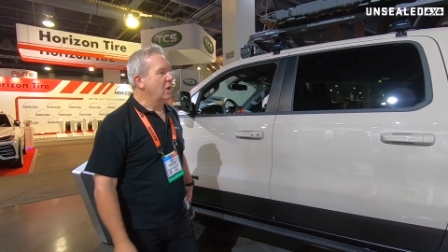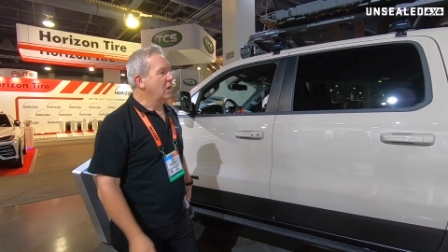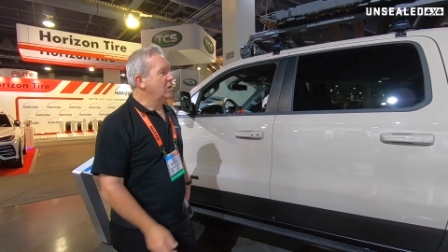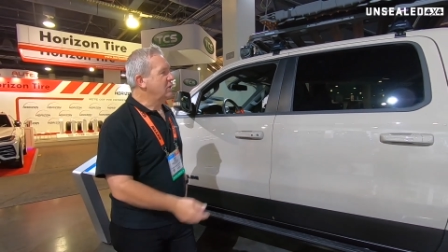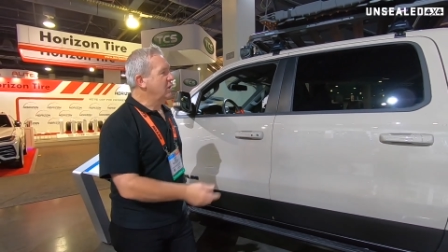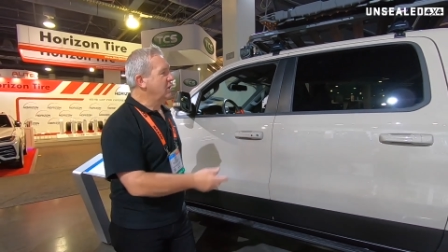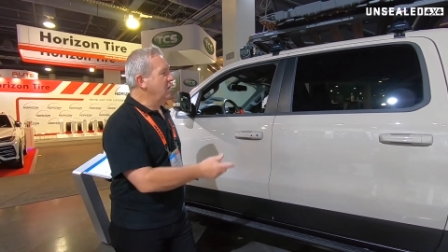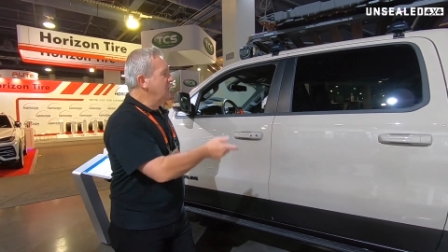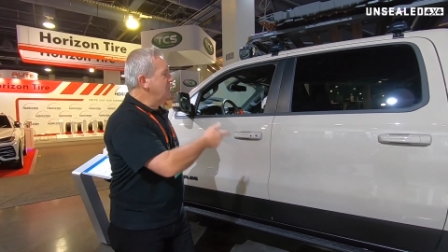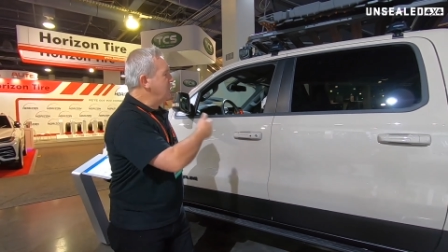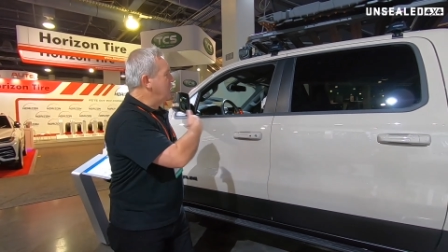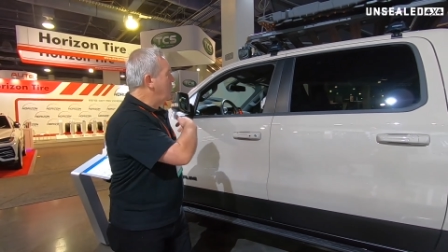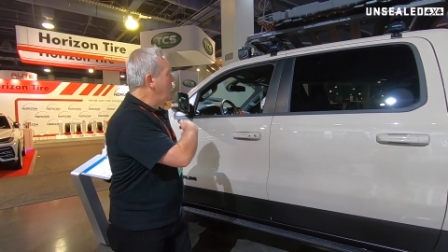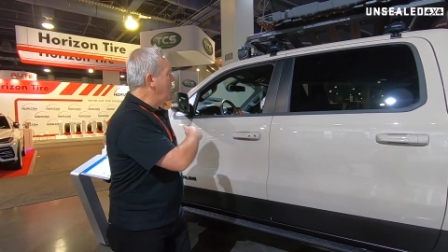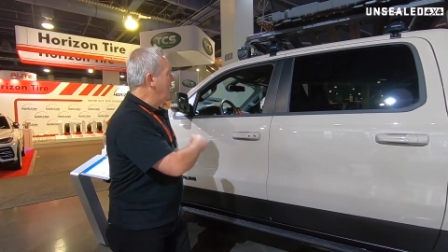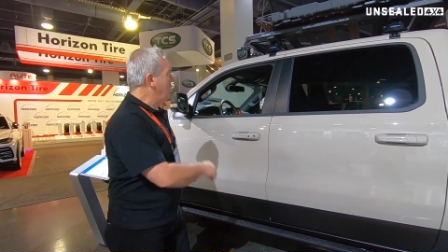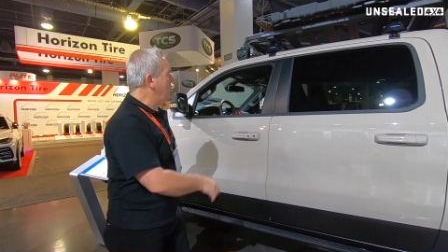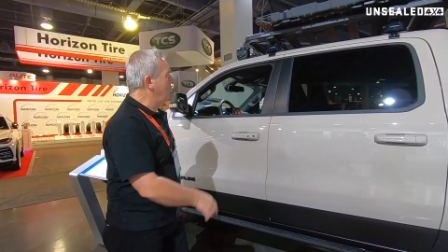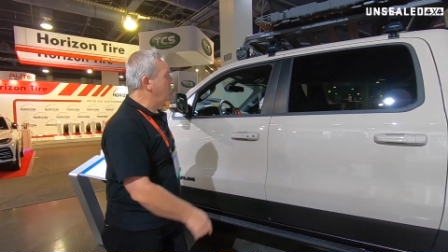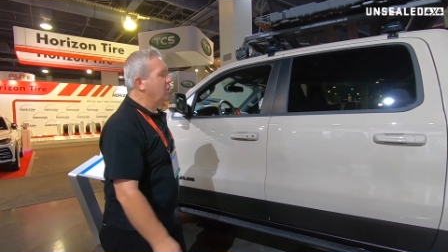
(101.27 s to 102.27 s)
So there's a
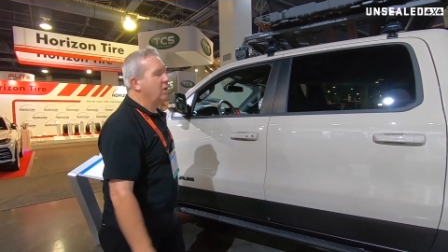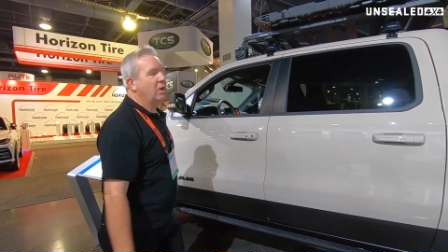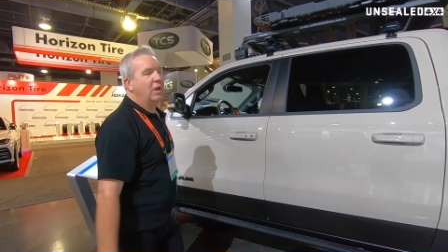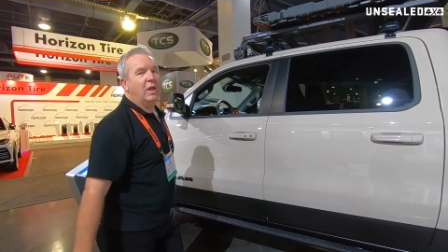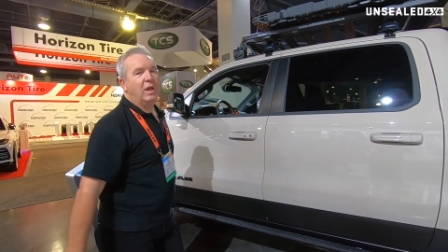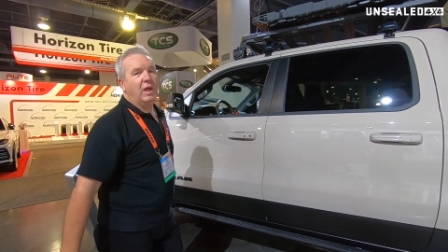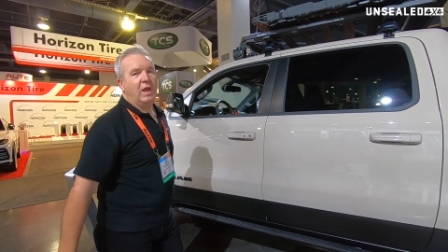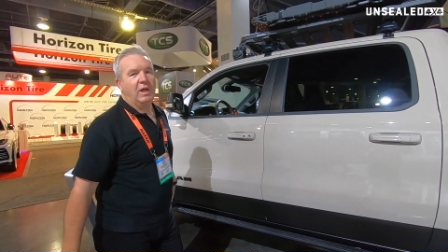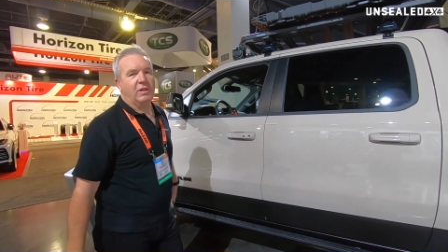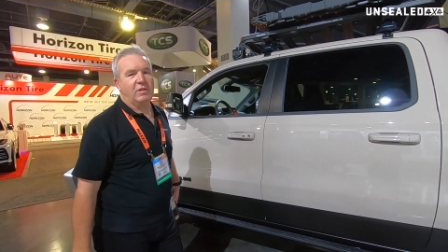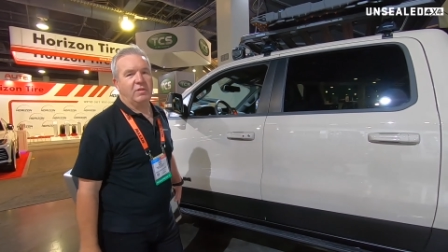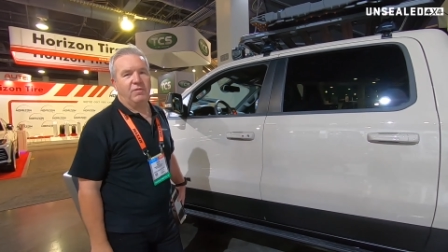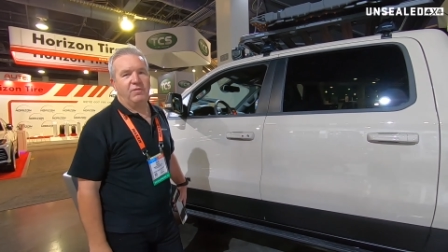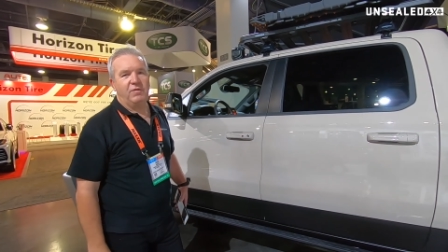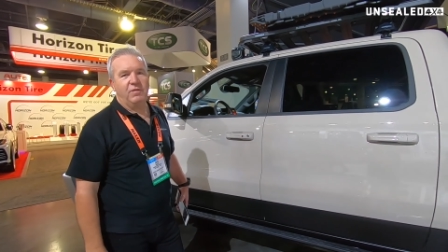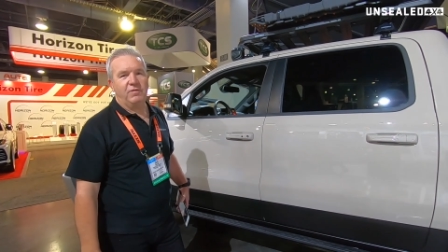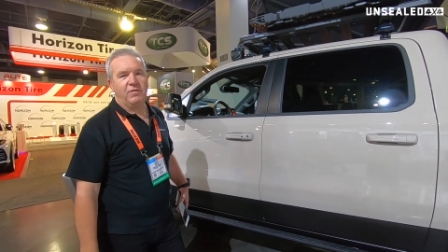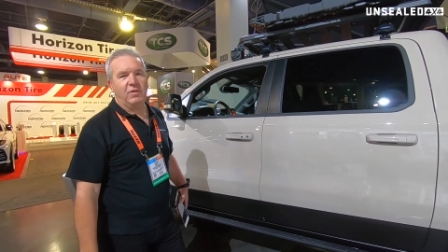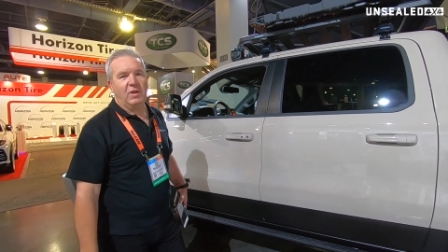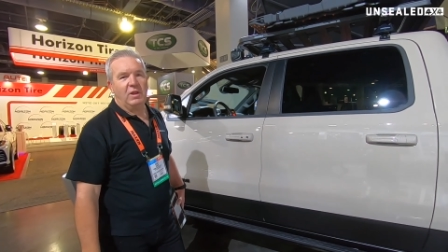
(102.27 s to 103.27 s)
quick look at the
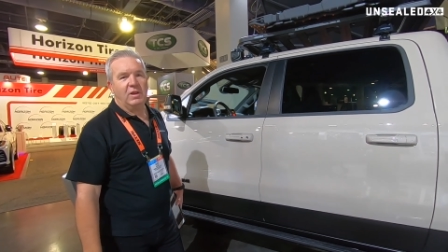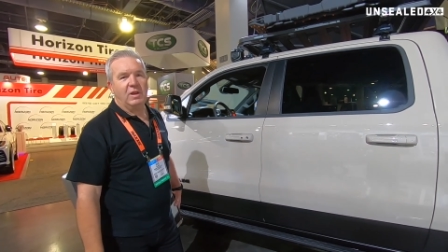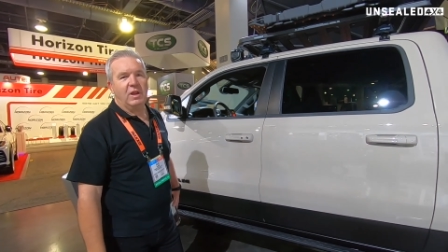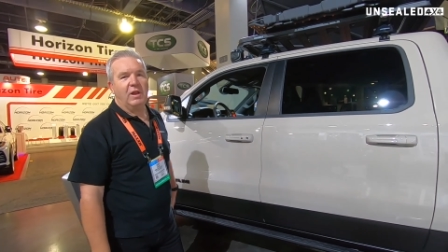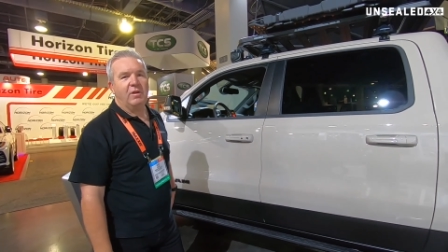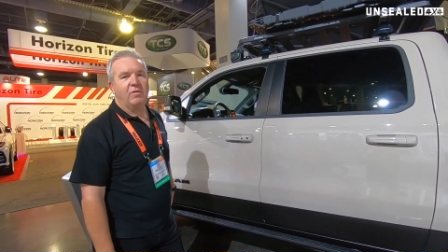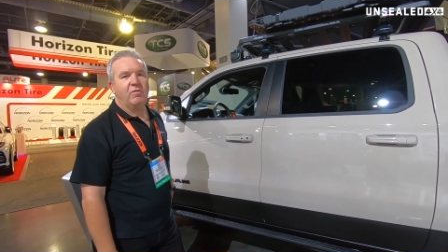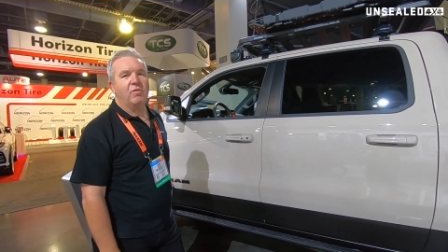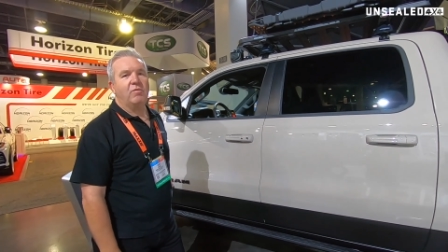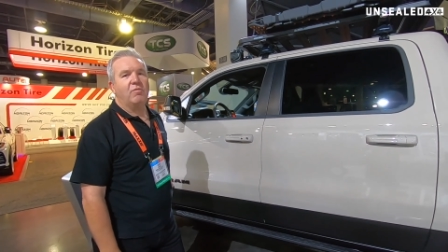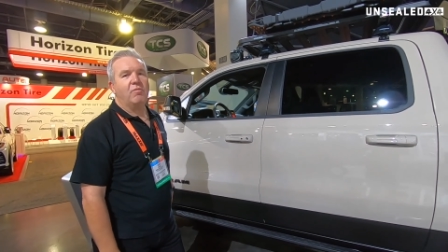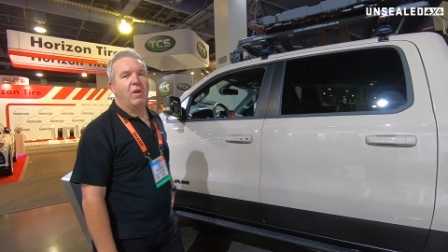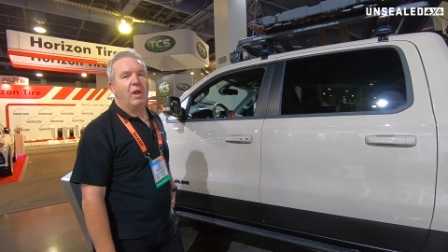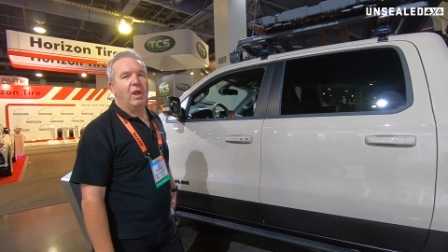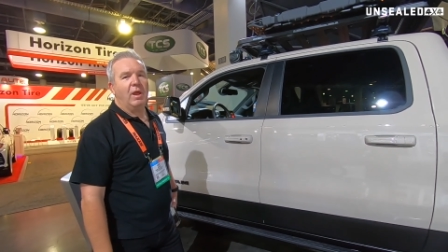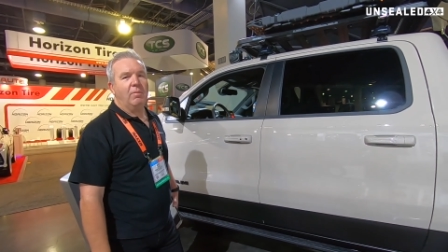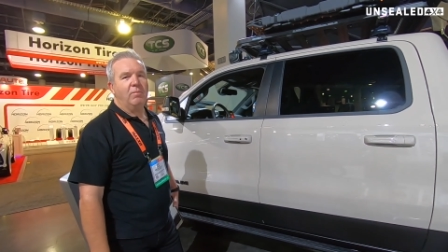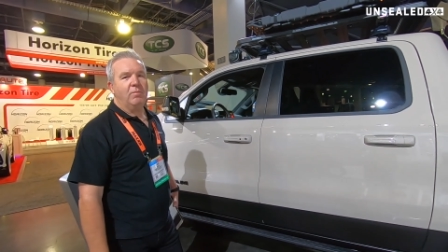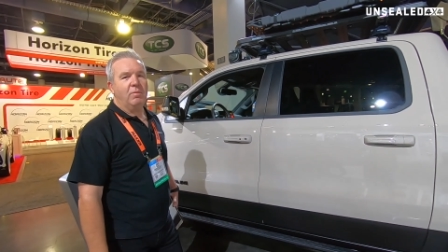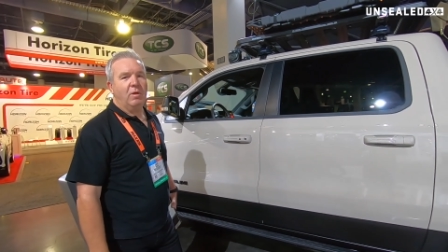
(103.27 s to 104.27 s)
1500
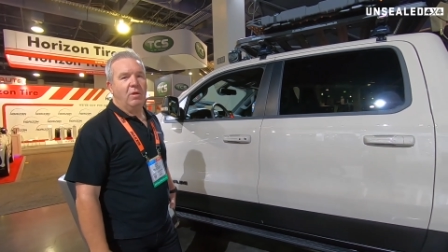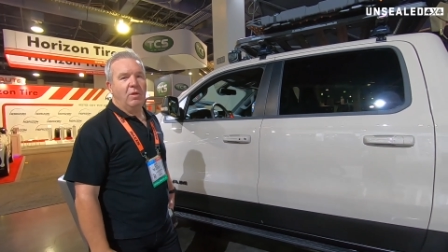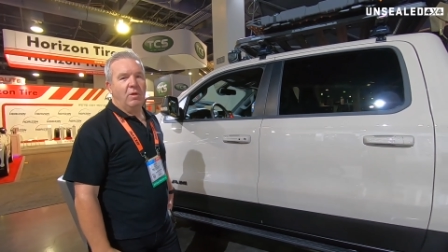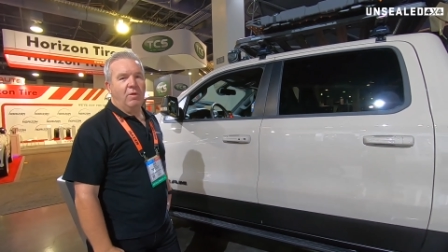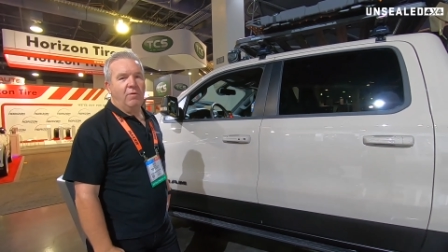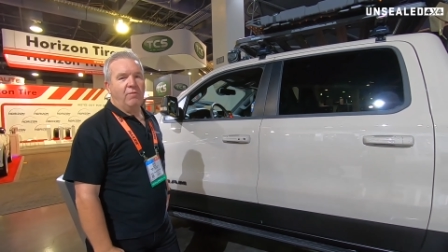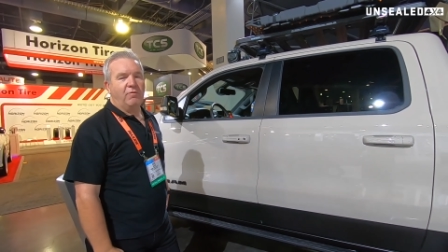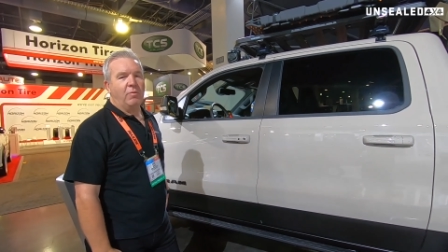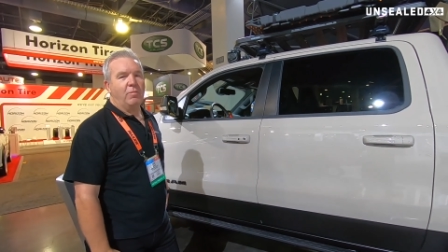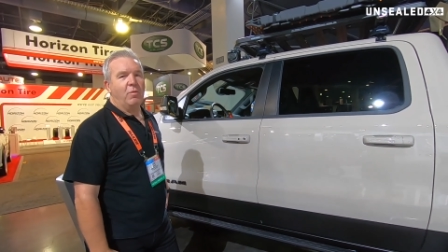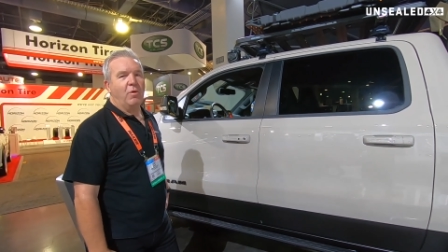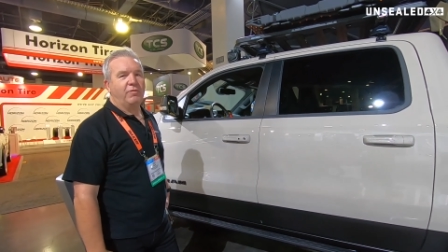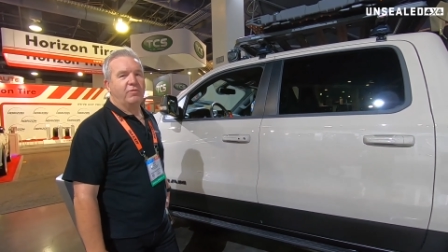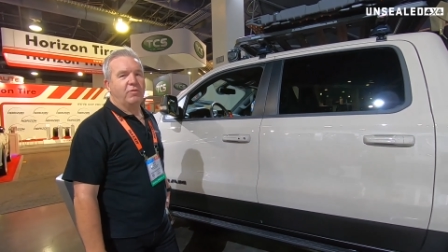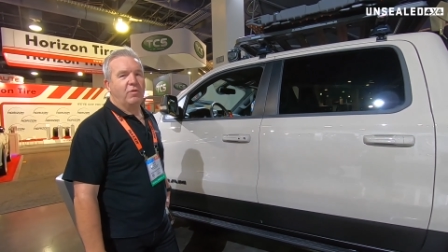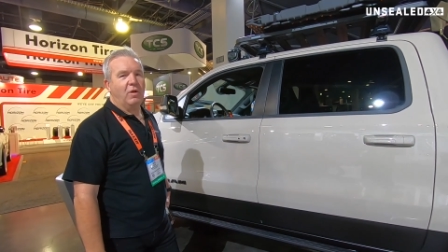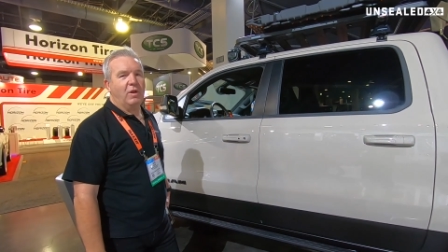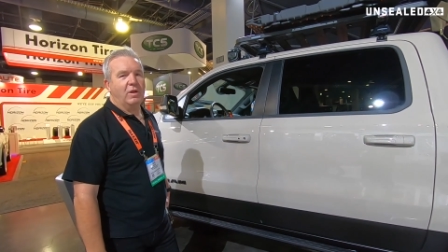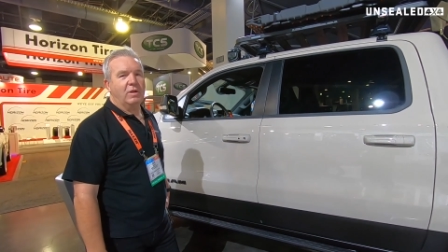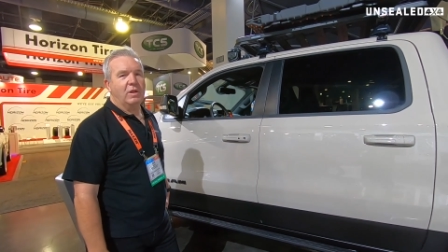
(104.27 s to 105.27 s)
Ram from
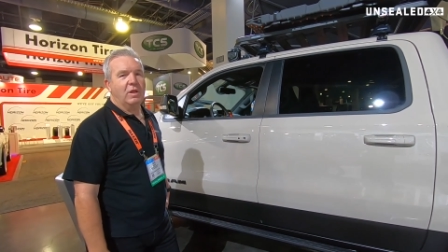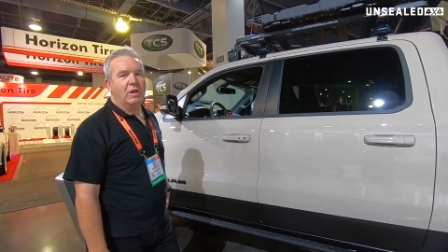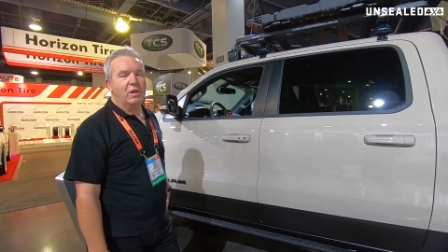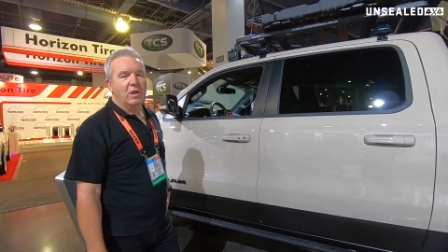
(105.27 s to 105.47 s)
Off-Grid.